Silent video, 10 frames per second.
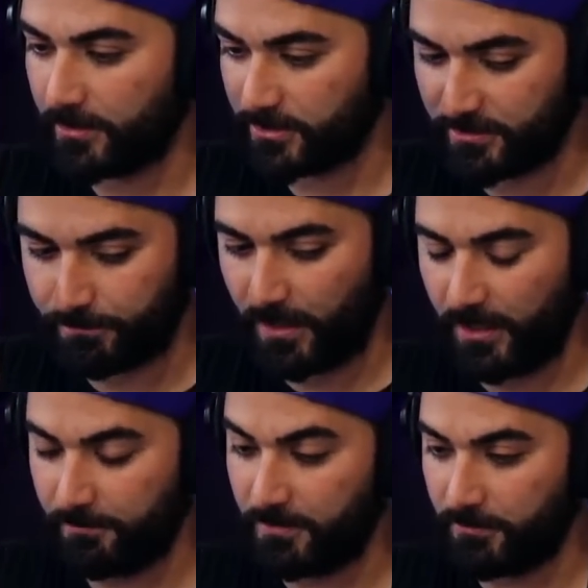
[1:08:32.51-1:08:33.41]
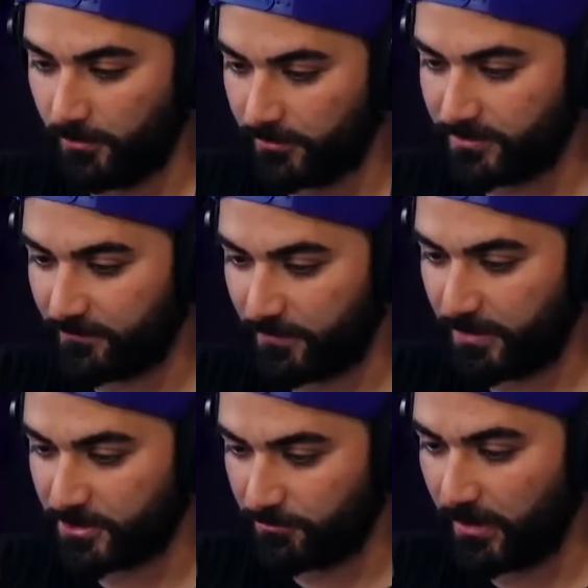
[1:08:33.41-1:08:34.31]
just supplying me with all this
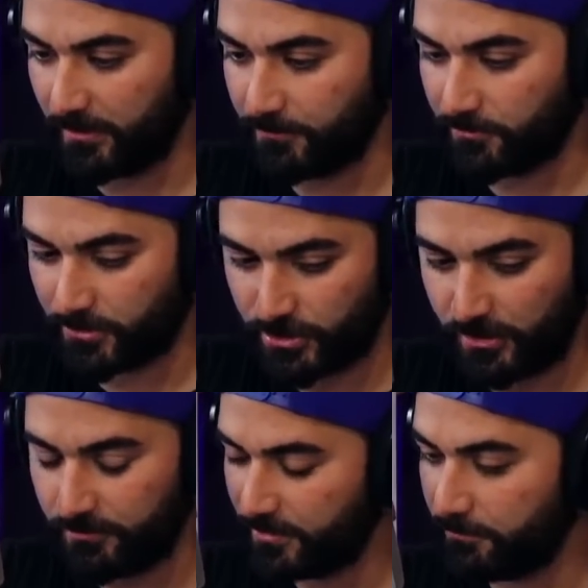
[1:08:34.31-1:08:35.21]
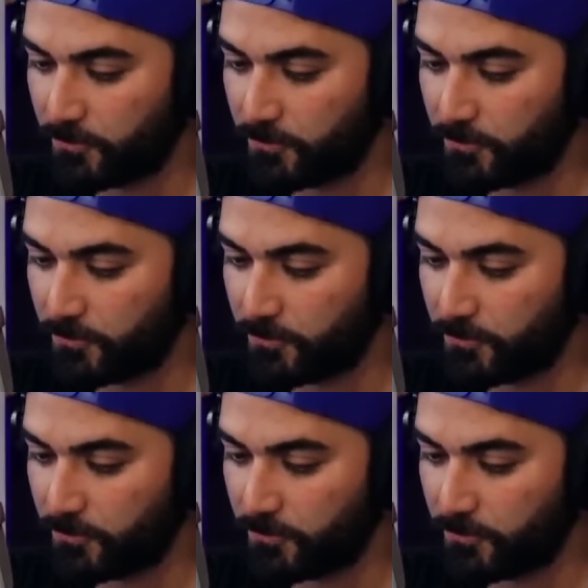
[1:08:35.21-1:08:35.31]
information while I'm doing the show.